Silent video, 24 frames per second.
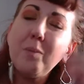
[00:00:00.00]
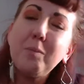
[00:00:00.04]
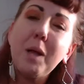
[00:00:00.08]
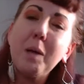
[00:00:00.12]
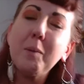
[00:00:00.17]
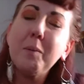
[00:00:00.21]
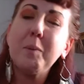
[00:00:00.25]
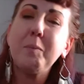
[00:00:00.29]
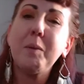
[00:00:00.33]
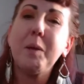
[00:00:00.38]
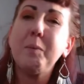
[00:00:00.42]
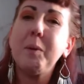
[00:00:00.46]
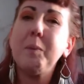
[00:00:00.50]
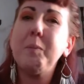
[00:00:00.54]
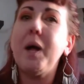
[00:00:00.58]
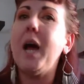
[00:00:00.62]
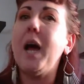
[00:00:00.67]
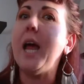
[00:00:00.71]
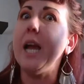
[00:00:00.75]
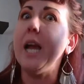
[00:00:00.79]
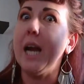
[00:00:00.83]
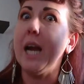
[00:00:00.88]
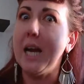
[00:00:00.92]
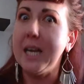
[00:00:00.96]
blah, blah, blah, blah, blah.
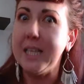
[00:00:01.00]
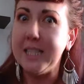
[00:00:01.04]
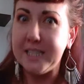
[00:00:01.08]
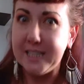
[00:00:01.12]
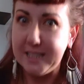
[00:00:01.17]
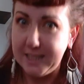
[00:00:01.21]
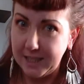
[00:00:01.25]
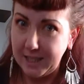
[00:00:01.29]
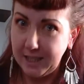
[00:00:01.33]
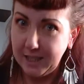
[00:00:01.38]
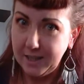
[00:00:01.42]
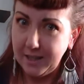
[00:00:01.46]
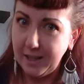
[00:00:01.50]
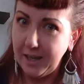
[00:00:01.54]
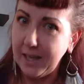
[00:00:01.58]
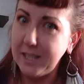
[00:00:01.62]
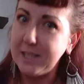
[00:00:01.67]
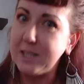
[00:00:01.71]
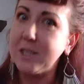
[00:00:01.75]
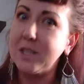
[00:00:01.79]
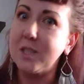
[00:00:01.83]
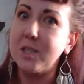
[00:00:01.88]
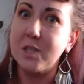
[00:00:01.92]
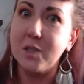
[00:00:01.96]
And I did. I
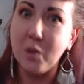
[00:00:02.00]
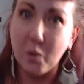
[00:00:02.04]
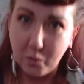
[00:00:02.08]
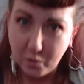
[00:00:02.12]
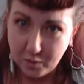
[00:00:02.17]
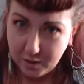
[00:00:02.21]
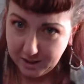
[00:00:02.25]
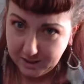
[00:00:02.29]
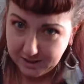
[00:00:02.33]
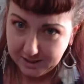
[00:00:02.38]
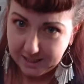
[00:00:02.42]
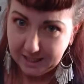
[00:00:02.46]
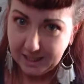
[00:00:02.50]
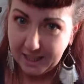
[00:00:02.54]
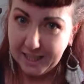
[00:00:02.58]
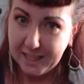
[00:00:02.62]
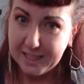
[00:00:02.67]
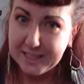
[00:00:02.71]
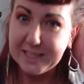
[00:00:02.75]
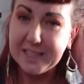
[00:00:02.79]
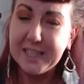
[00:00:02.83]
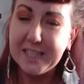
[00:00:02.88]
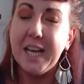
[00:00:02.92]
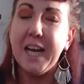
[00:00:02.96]
sold his
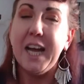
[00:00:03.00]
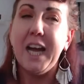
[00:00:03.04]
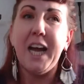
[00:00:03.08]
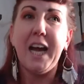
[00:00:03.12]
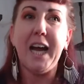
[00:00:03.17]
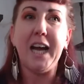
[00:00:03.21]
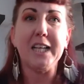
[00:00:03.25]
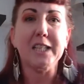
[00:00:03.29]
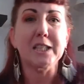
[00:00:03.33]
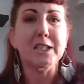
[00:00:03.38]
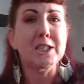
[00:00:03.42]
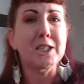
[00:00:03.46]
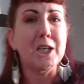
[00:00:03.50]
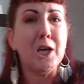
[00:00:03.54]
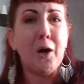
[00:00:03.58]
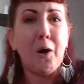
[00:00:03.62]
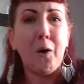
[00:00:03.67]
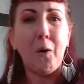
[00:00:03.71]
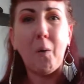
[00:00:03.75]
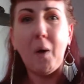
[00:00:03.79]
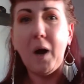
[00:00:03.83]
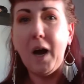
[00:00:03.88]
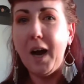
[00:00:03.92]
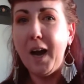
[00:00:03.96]
ass. And
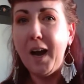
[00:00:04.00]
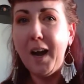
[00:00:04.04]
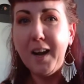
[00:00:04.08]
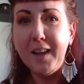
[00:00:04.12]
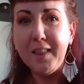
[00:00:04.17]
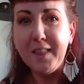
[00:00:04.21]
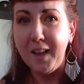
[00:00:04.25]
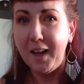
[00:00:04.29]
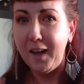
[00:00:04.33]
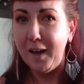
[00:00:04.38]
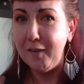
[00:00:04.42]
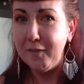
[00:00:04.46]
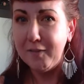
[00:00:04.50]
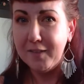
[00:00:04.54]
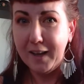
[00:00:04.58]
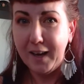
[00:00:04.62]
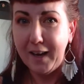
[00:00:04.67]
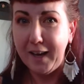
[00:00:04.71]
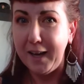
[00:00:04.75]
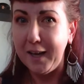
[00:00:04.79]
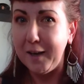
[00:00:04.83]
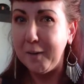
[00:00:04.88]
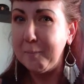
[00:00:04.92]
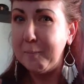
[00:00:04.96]
so I love,
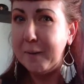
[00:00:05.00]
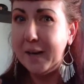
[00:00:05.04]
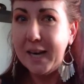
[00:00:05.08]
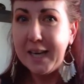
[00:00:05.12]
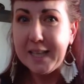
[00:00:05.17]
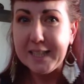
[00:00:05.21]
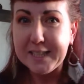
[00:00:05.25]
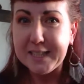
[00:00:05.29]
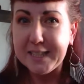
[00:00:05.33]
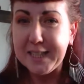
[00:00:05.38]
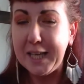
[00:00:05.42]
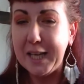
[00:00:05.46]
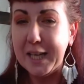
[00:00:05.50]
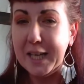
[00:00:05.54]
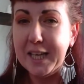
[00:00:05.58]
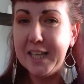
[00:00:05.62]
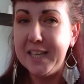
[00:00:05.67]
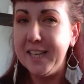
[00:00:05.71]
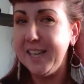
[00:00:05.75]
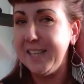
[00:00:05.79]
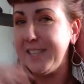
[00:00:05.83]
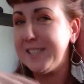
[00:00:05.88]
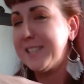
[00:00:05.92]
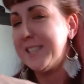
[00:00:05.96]
like, my son,
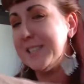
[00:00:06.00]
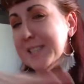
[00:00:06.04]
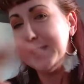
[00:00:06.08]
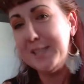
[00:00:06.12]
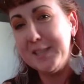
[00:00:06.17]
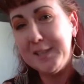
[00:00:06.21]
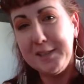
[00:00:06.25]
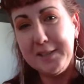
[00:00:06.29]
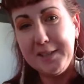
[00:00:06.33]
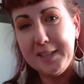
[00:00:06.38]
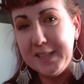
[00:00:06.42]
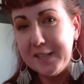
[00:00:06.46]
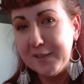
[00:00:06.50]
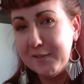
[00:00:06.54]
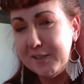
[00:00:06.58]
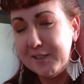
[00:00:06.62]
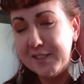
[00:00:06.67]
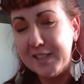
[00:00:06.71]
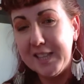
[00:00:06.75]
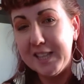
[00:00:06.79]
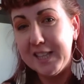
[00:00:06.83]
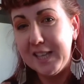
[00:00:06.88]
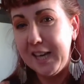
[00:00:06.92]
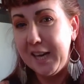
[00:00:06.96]
I still, he's
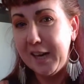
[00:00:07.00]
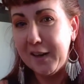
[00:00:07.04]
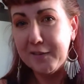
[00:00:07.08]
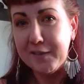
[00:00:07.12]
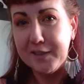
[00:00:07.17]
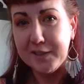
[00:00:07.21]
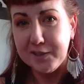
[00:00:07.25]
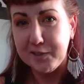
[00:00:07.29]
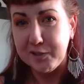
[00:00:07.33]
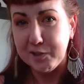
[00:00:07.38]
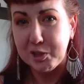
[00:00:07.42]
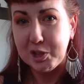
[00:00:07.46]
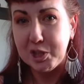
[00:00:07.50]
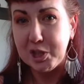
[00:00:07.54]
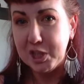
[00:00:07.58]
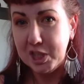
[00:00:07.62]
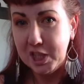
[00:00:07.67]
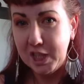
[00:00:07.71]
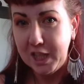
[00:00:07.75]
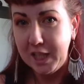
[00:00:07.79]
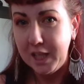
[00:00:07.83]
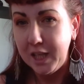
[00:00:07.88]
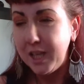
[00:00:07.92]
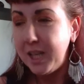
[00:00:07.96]
15 and a half. He's a little
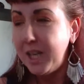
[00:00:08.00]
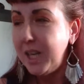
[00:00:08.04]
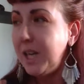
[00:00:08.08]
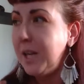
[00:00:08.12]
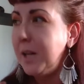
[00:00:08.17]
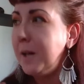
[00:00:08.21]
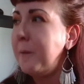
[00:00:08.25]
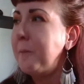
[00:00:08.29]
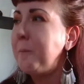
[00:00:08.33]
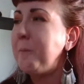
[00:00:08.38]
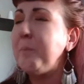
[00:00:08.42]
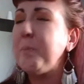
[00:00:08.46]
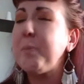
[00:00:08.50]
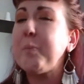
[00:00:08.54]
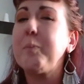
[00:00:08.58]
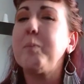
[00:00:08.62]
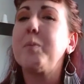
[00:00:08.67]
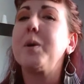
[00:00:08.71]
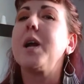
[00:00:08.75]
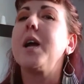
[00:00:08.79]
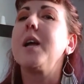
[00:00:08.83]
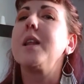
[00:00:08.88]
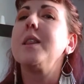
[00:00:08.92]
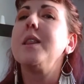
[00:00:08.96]
shit
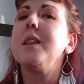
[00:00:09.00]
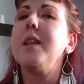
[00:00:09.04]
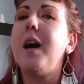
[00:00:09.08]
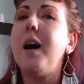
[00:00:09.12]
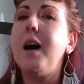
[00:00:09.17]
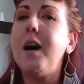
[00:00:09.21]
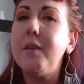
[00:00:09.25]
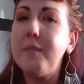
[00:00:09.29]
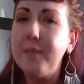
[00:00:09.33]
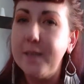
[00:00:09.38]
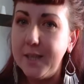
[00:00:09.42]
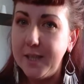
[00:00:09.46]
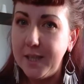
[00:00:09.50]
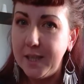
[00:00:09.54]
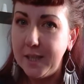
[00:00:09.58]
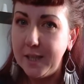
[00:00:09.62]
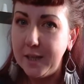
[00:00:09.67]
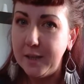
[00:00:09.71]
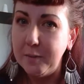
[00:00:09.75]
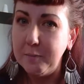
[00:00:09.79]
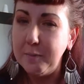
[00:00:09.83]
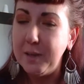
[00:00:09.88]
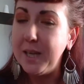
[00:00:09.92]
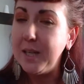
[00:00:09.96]
but I love
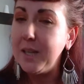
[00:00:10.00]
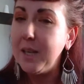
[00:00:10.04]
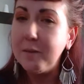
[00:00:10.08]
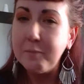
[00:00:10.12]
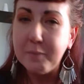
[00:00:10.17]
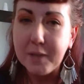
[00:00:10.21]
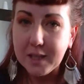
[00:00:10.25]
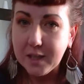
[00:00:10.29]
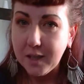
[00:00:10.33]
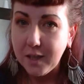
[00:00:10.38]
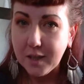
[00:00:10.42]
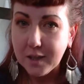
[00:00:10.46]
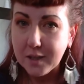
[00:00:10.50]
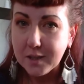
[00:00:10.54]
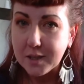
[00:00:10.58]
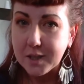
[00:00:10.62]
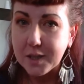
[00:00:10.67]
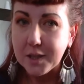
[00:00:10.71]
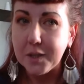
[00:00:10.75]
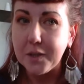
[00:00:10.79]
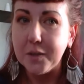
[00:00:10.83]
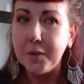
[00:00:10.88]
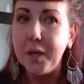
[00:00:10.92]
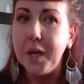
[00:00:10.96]
him. I love my daughter
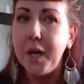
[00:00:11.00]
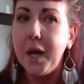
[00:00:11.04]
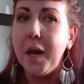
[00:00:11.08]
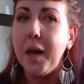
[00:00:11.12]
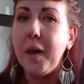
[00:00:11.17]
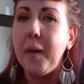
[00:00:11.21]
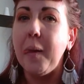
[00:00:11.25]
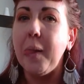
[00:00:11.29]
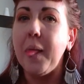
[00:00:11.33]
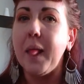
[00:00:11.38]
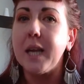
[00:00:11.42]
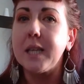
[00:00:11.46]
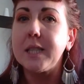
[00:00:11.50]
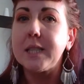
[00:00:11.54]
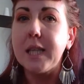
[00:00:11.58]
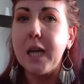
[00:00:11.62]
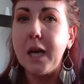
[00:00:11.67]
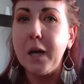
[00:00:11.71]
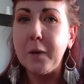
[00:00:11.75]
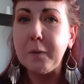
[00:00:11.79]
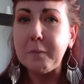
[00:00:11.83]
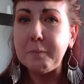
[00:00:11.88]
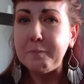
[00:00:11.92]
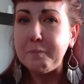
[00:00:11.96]
too.
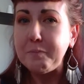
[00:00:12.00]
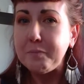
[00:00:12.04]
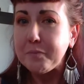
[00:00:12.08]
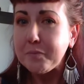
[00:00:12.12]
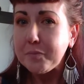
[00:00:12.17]
So,